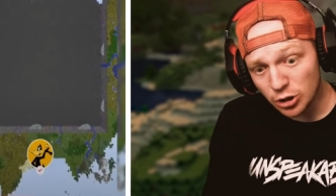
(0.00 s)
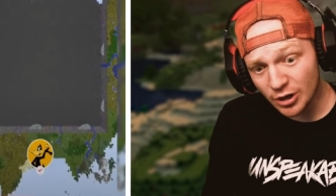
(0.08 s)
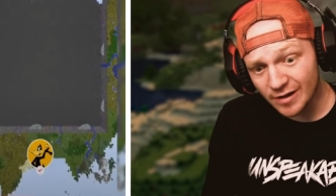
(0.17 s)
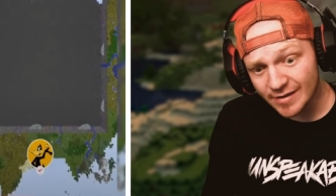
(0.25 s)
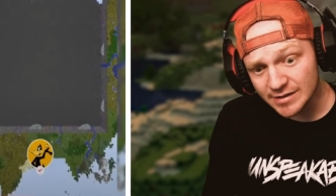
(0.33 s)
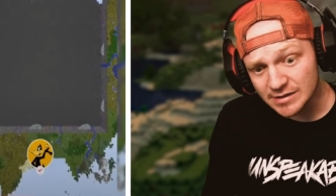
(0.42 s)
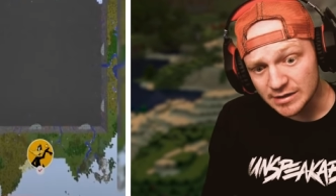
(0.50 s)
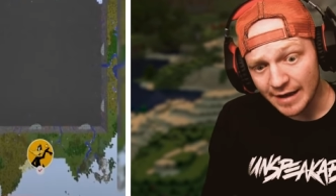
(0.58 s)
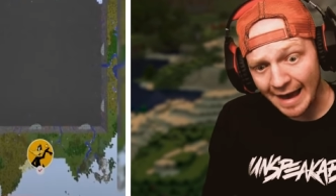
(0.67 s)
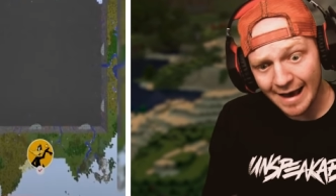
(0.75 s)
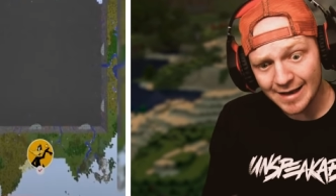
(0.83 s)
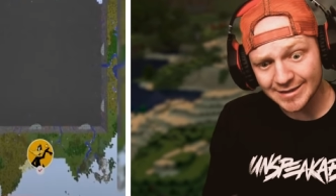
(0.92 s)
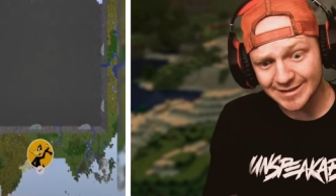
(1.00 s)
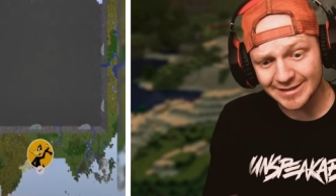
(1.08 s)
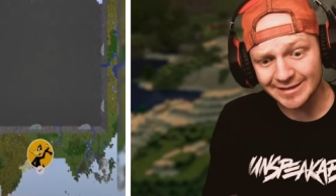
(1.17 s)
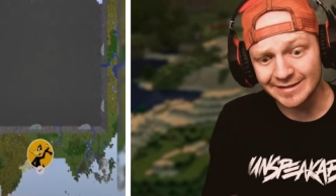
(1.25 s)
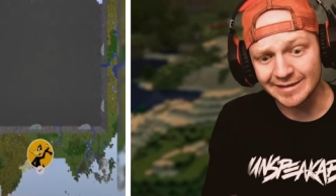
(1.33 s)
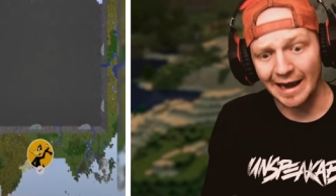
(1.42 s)
Look at this, cuz.
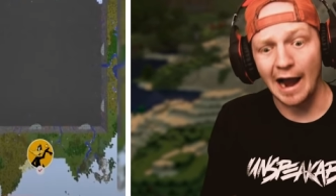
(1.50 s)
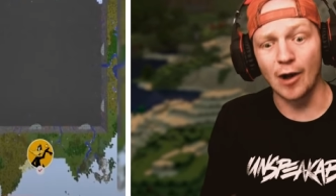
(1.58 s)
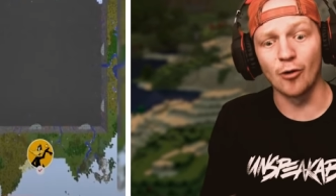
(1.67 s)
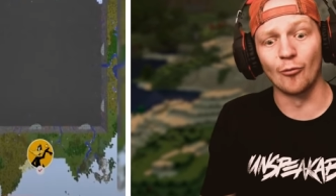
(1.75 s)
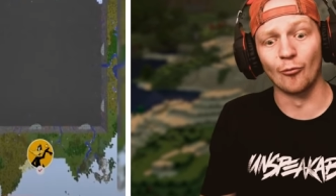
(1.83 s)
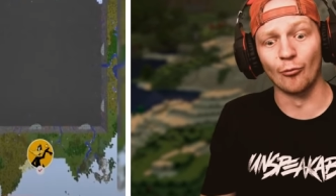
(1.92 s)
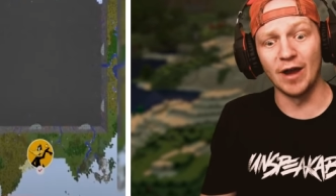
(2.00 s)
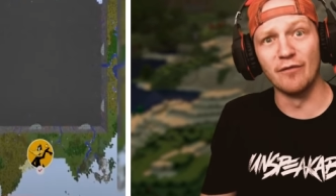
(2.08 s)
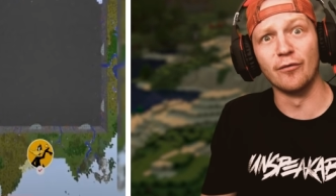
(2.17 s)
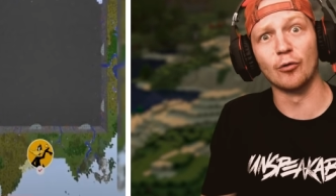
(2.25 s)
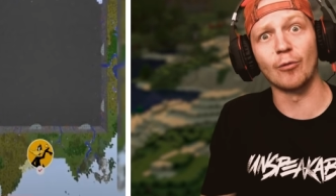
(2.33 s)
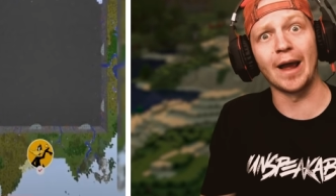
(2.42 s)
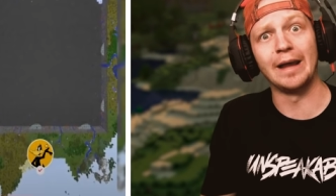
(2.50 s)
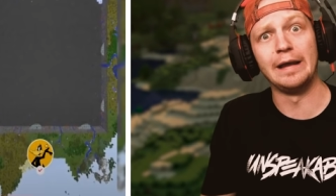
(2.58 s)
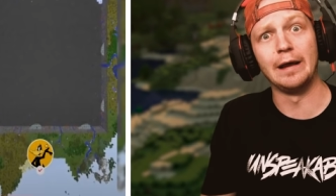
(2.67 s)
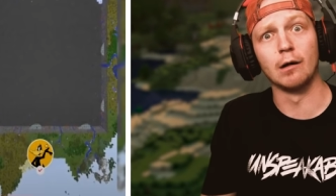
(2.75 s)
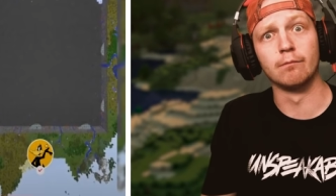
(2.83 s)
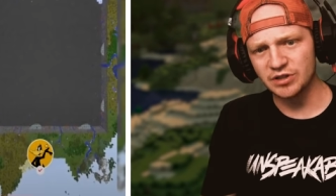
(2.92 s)
entire river right
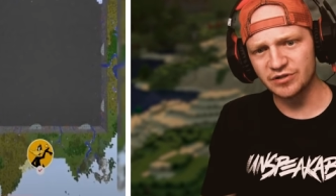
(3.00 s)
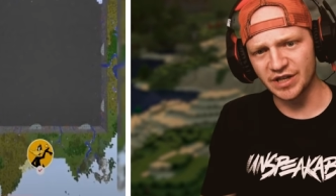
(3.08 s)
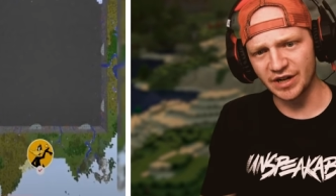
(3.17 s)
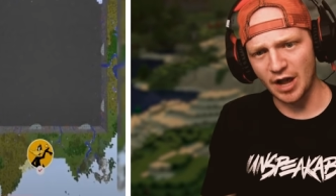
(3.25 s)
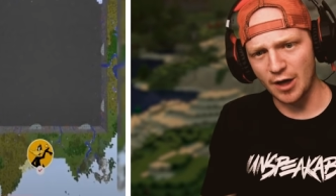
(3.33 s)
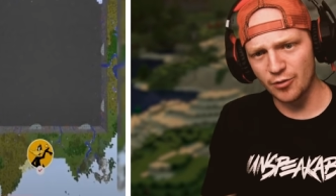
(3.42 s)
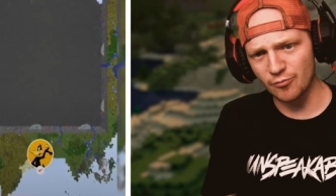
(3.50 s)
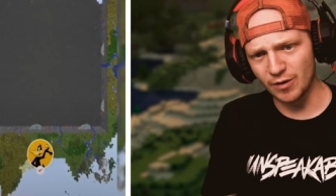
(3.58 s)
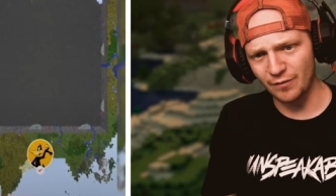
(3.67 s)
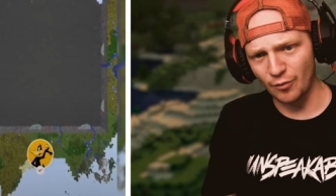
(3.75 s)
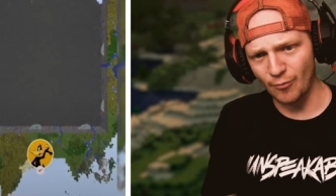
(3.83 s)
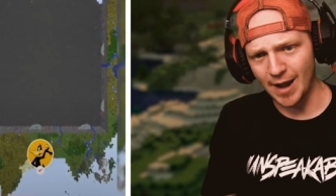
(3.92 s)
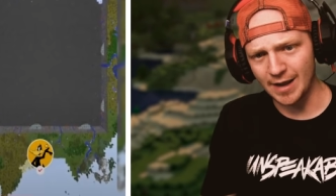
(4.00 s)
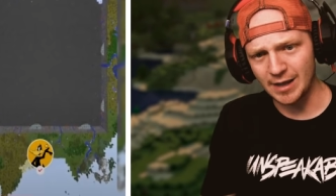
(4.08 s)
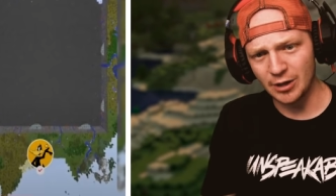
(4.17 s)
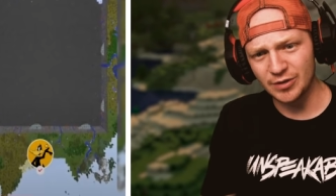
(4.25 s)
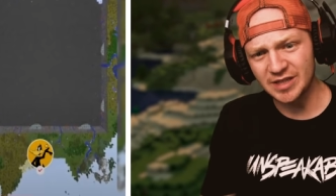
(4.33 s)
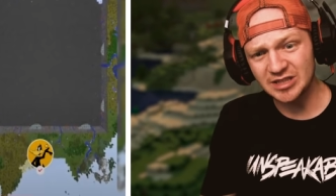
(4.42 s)
here. There's another river right
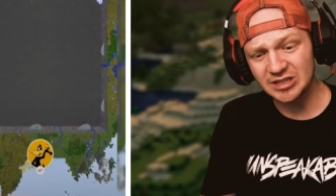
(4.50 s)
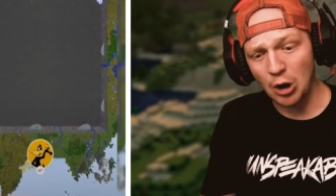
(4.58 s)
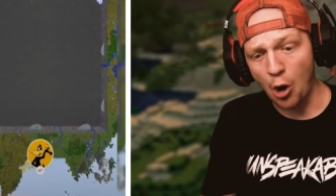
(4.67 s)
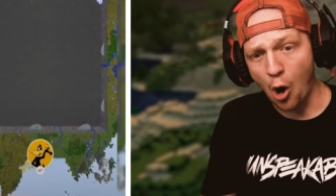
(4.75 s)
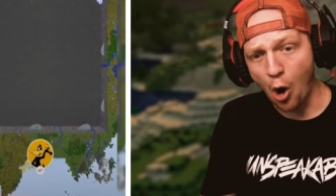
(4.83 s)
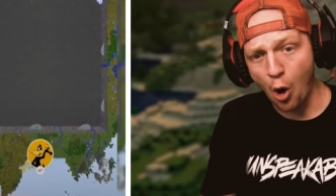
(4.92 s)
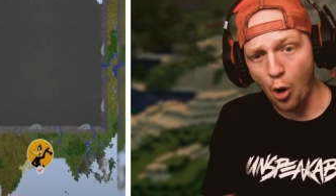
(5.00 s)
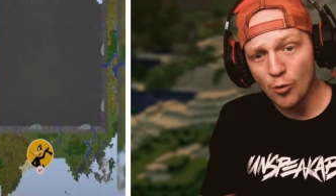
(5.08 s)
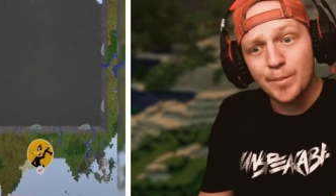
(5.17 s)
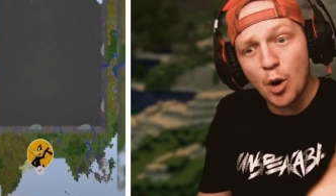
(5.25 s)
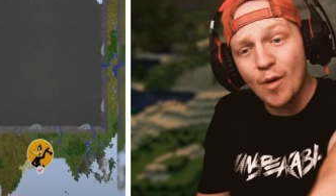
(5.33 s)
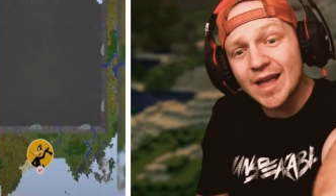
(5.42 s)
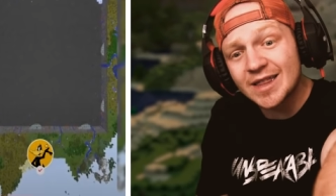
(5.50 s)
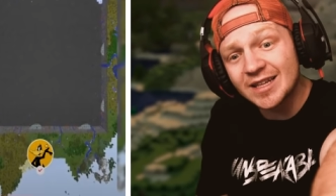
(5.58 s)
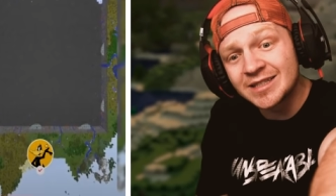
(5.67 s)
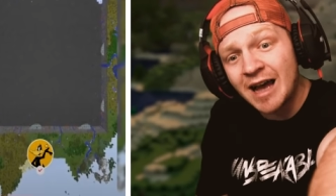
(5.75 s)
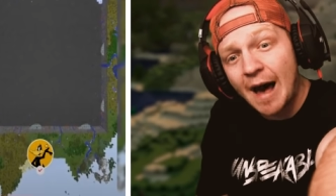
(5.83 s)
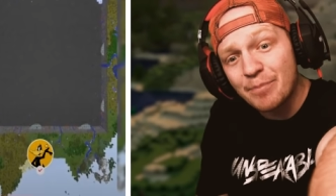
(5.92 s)
here. This is a whole, bro, at the
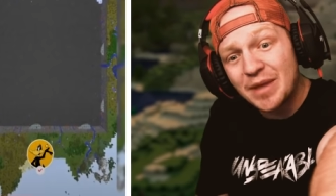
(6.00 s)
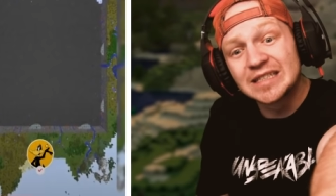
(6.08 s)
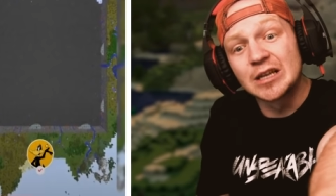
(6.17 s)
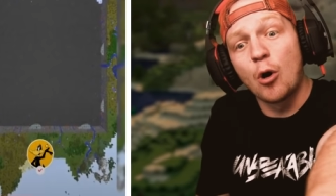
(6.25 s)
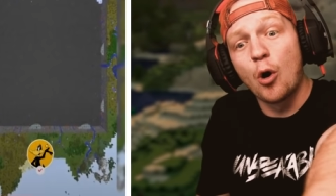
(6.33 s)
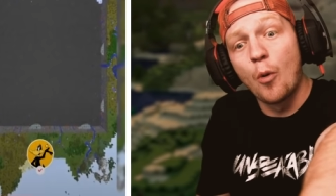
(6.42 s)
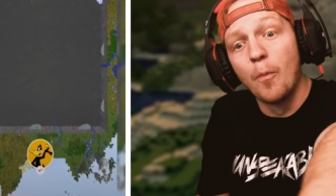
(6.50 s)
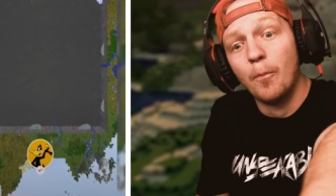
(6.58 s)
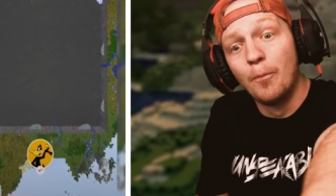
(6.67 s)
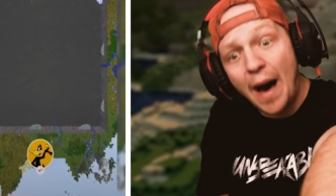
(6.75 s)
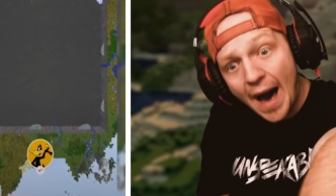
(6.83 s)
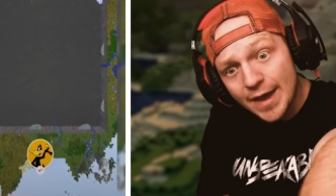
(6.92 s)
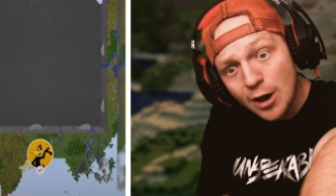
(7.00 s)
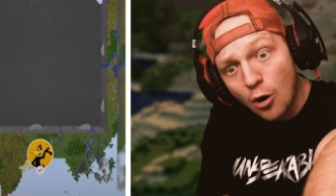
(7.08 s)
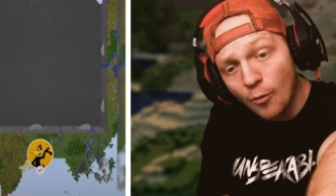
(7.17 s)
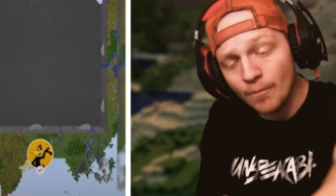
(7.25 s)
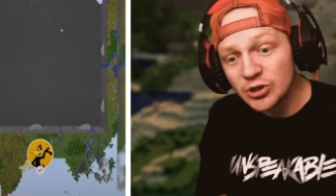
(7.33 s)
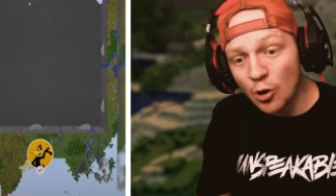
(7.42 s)
top, that's a whole
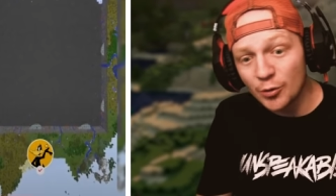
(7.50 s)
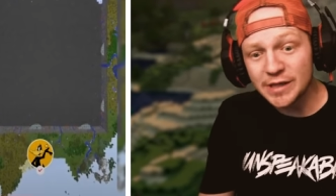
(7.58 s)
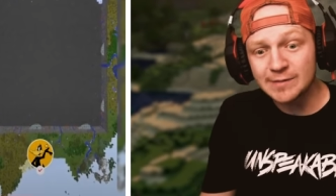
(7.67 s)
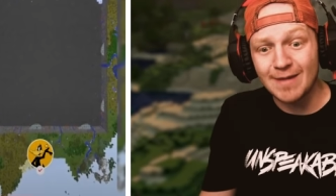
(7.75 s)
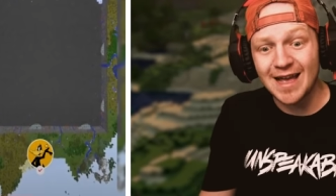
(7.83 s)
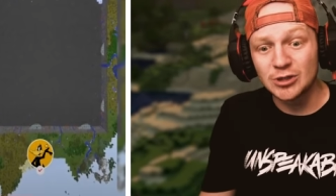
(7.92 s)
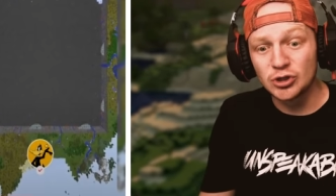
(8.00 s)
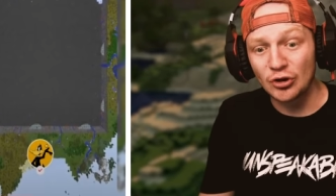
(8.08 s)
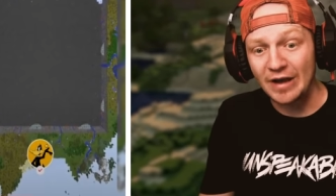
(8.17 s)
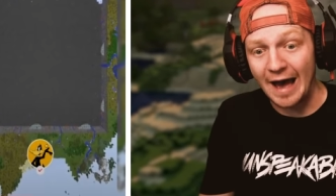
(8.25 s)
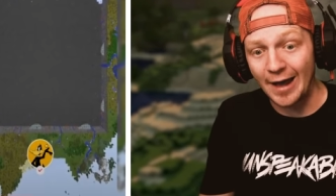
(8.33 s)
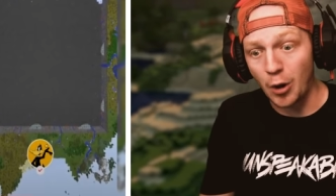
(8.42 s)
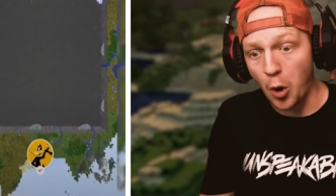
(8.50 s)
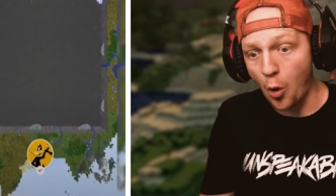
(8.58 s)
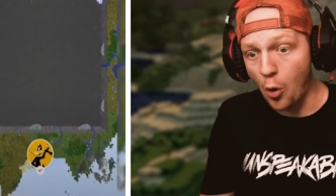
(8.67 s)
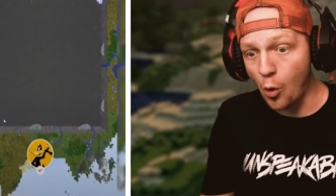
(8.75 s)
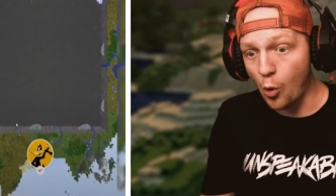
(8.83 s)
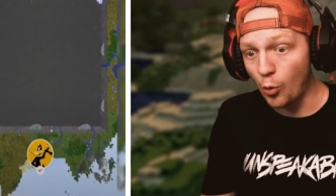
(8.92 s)
biome. Yo, this man took out a
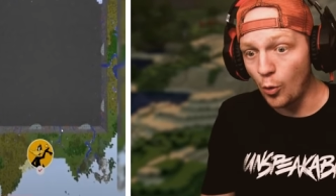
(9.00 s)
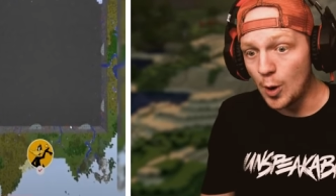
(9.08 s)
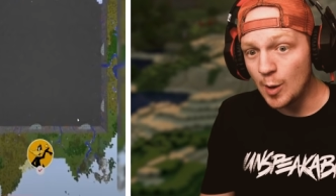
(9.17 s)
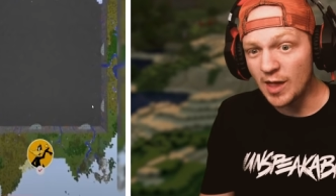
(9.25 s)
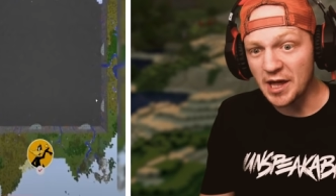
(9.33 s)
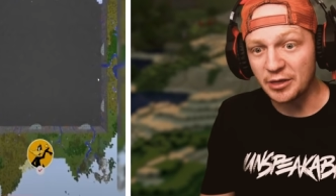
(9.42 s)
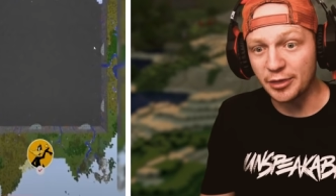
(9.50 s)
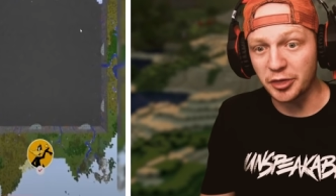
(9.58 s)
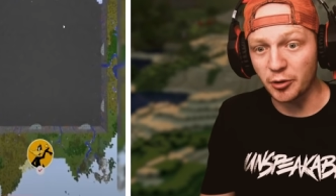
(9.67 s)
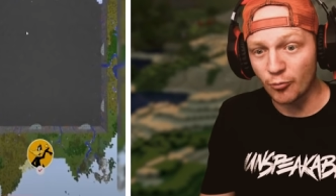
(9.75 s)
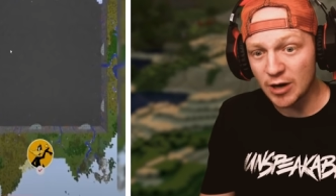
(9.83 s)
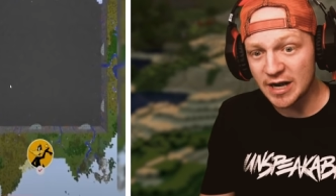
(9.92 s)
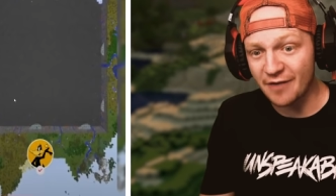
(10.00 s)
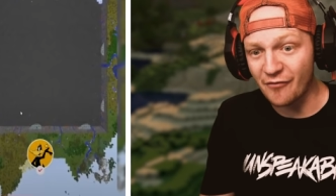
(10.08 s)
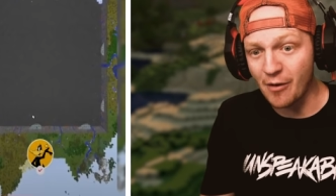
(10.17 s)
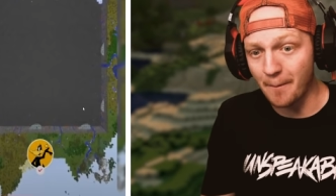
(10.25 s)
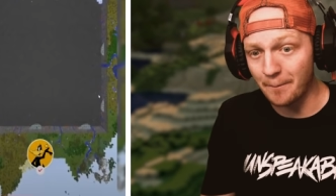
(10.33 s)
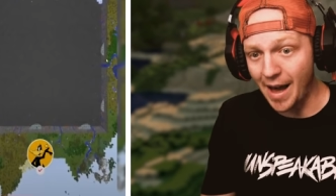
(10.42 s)
whole, like, three
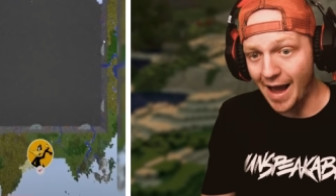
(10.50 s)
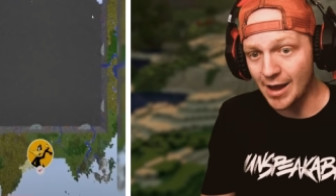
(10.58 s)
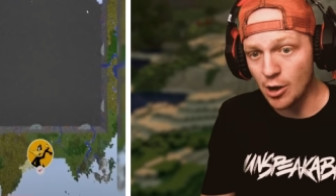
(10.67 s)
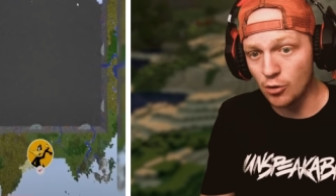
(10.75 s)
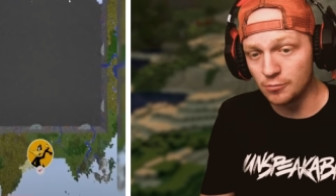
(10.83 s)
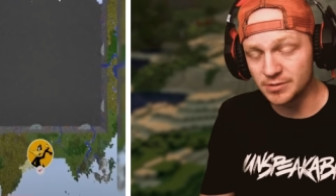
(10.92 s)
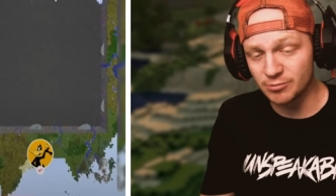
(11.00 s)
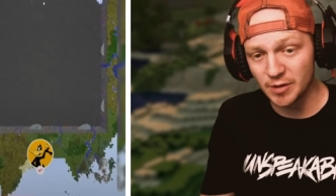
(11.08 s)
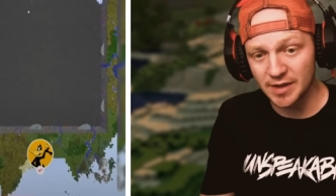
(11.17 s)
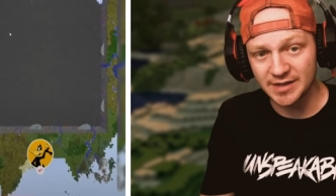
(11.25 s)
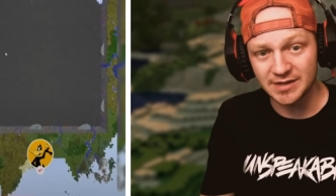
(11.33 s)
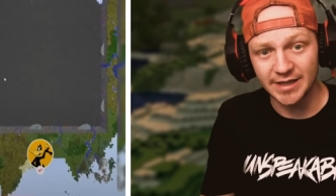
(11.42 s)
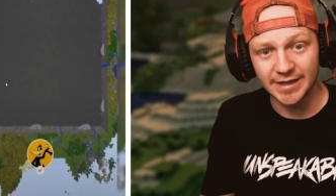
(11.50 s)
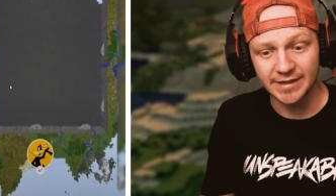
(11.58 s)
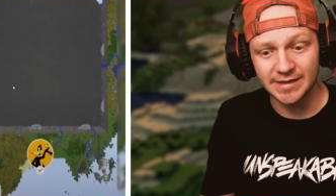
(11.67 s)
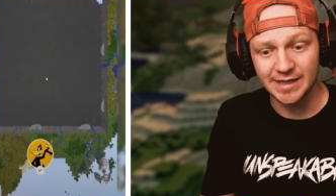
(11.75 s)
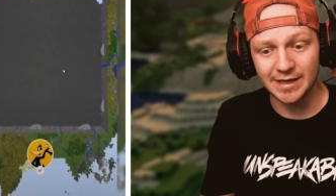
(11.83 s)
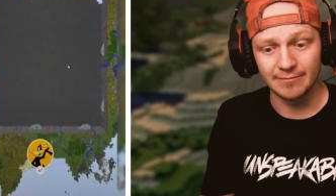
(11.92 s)
different biomes with this
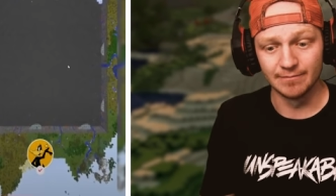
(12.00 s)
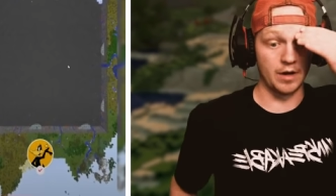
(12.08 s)
TNT.